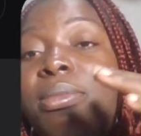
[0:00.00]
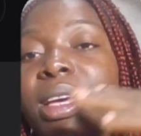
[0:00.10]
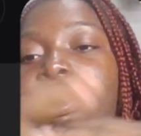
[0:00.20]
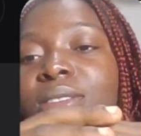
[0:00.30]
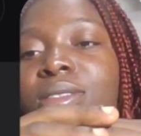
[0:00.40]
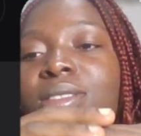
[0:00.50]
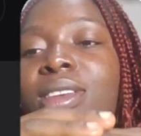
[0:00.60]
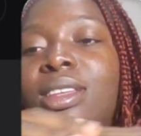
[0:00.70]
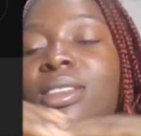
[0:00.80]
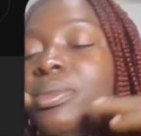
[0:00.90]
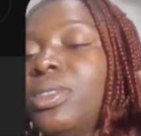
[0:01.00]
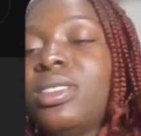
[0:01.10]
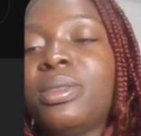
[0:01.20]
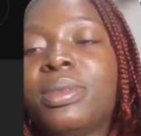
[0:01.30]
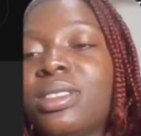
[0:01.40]
I use the most
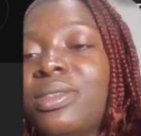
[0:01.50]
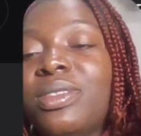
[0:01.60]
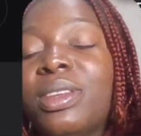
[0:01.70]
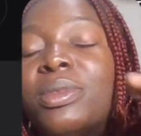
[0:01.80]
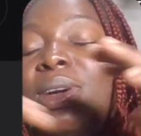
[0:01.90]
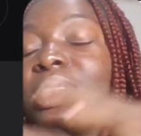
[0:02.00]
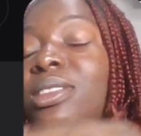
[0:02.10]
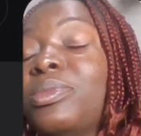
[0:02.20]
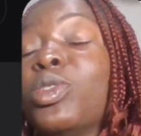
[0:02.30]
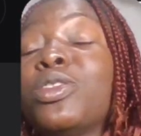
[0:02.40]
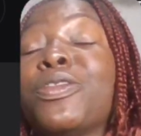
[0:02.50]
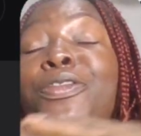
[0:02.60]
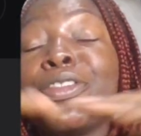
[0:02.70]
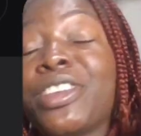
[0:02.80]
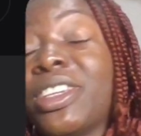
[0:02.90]
simplest of them all and the most
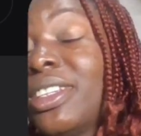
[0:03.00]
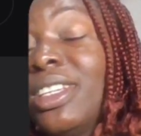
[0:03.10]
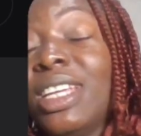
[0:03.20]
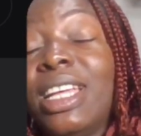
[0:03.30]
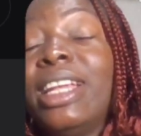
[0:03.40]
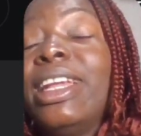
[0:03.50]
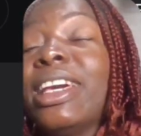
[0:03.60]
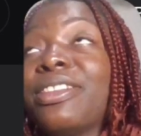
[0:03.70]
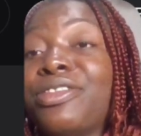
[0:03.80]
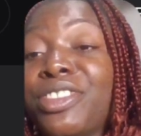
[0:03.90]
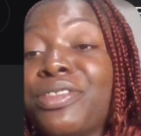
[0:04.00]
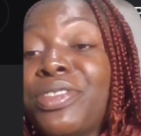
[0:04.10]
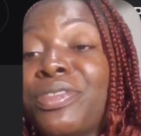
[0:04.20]
free, like free.